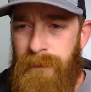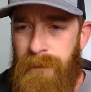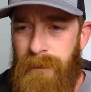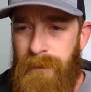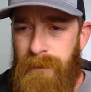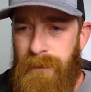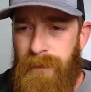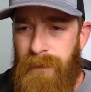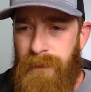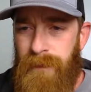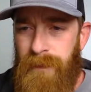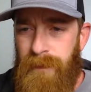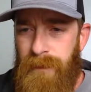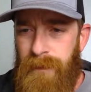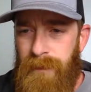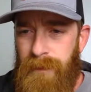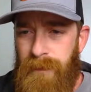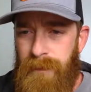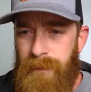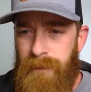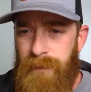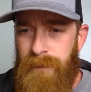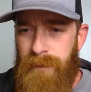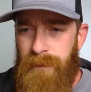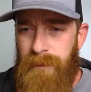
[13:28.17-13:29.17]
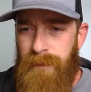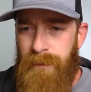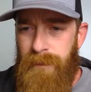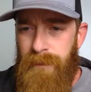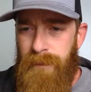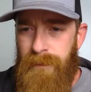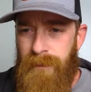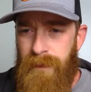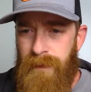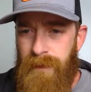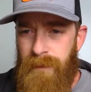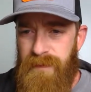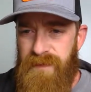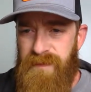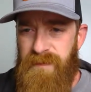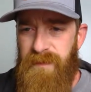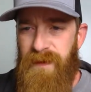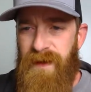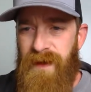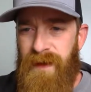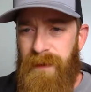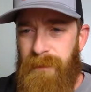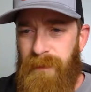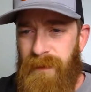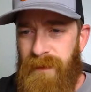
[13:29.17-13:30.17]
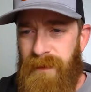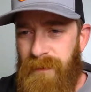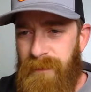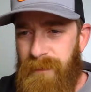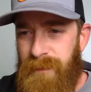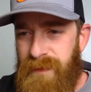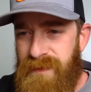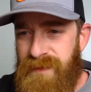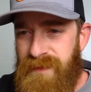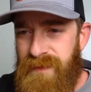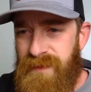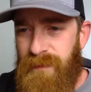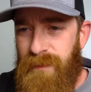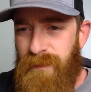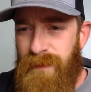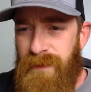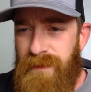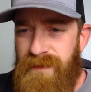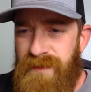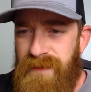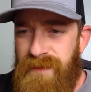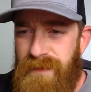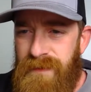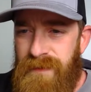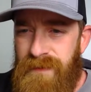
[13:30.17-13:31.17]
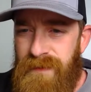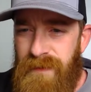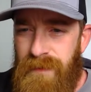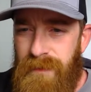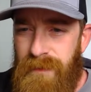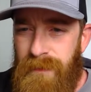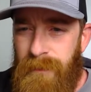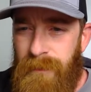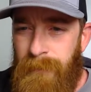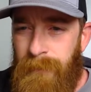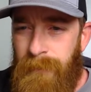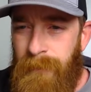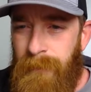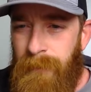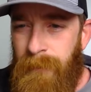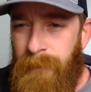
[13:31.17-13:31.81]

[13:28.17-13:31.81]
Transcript: I was blackballing myself. What are you saying, John?